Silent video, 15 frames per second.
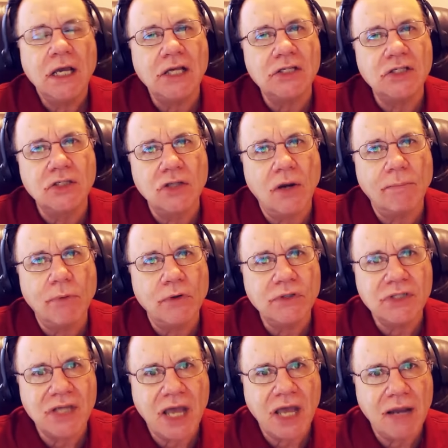is number
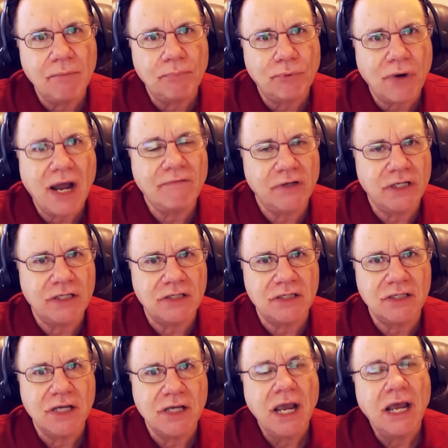ten,
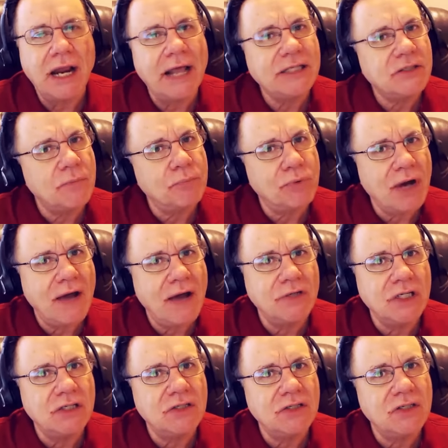Providence. And that's a
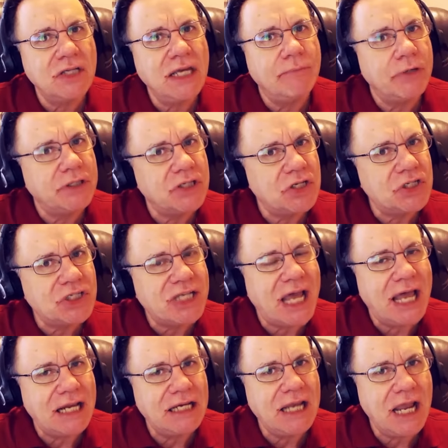Providence team that just
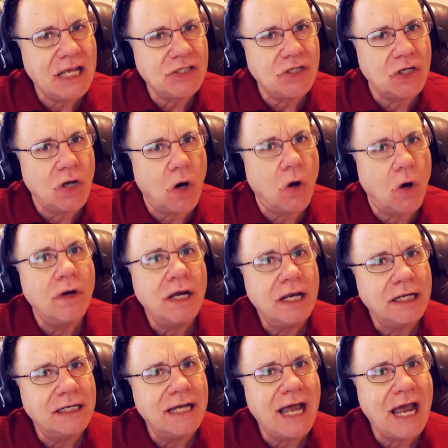ten days ago
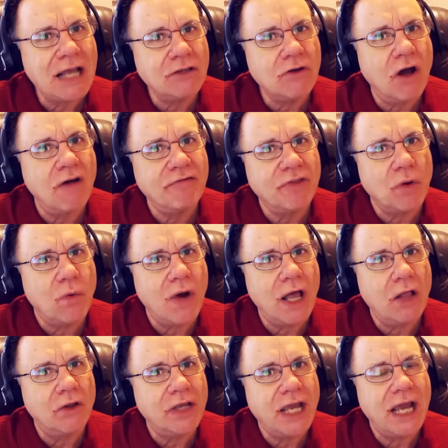knocked off the
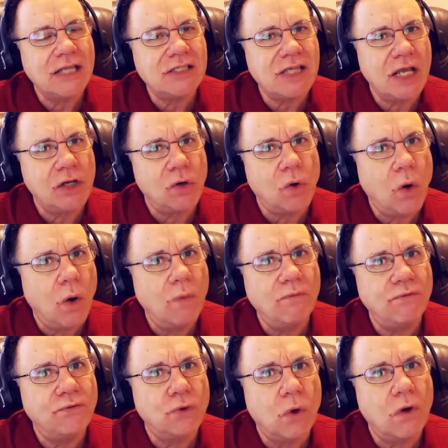Wildcats on their
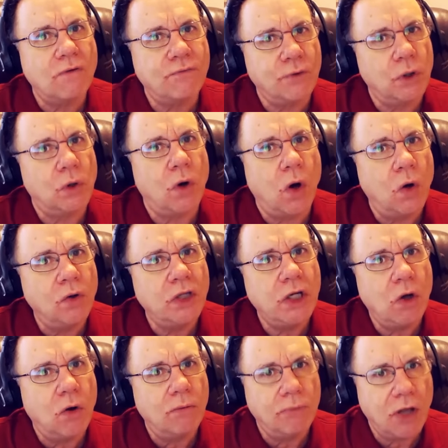home floor for their
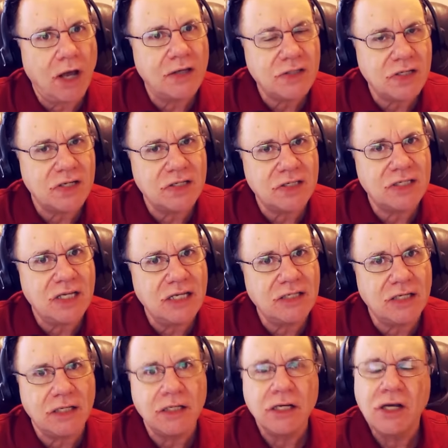only home loss of the
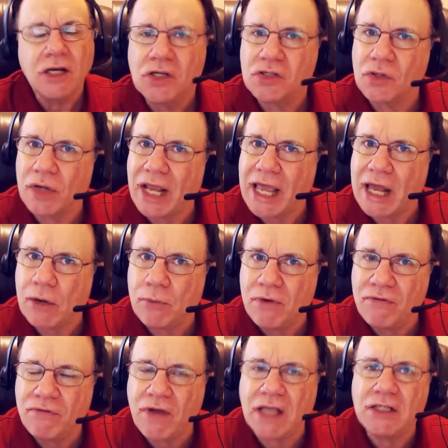season. So they got a
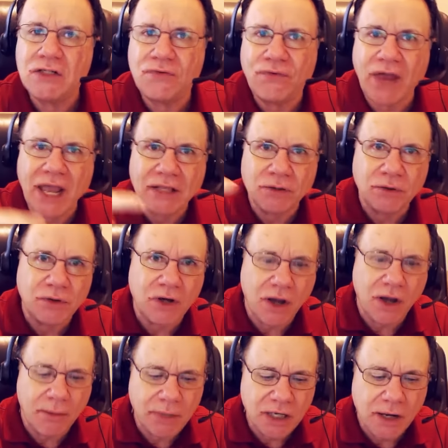revenge factor
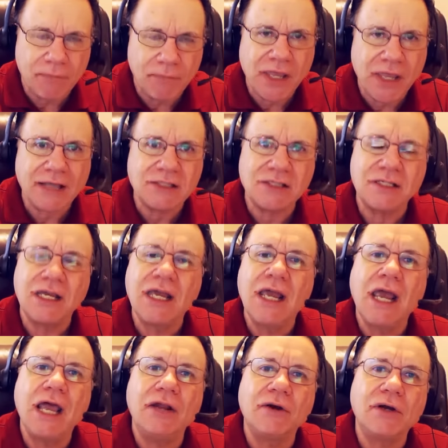coming up next,
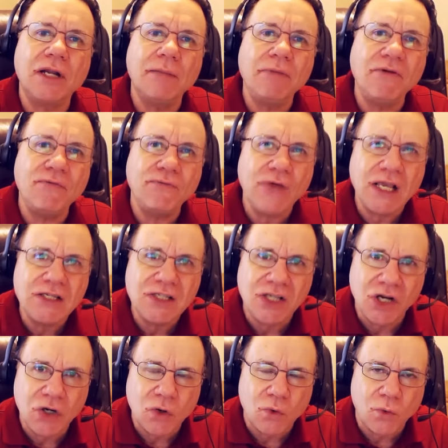and they're going to be
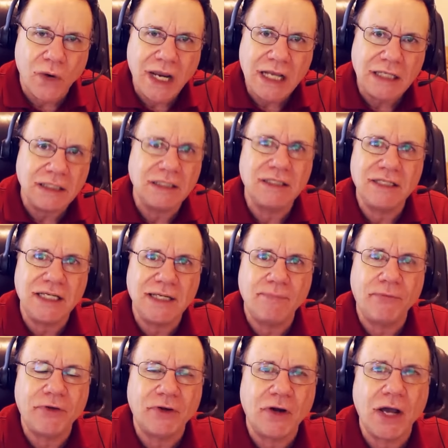facing a Creighton
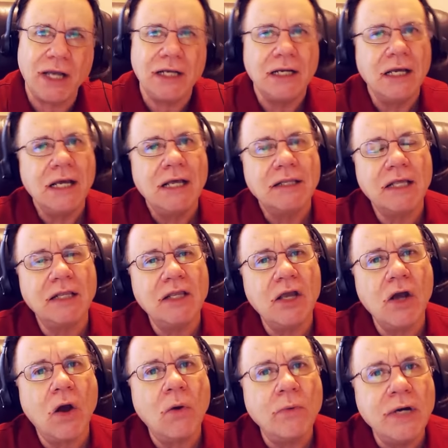team tonight that
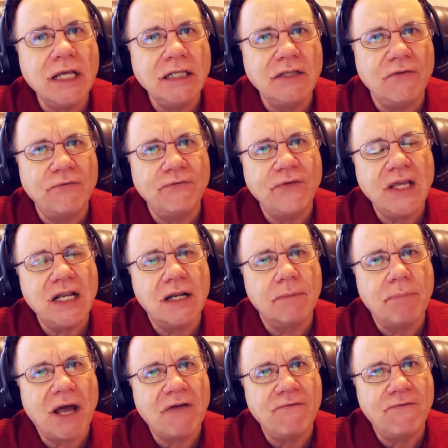they already
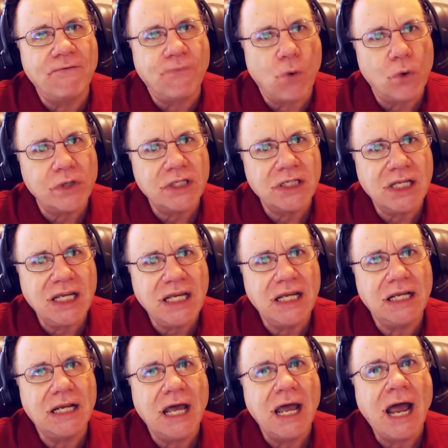defeated by
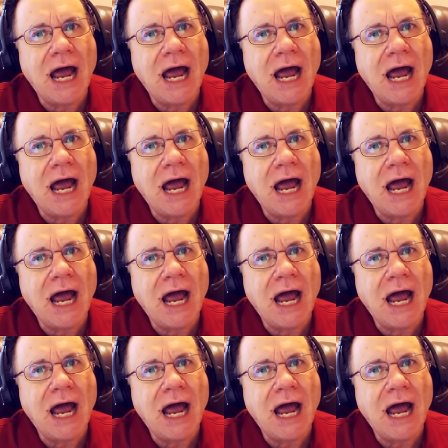fourteen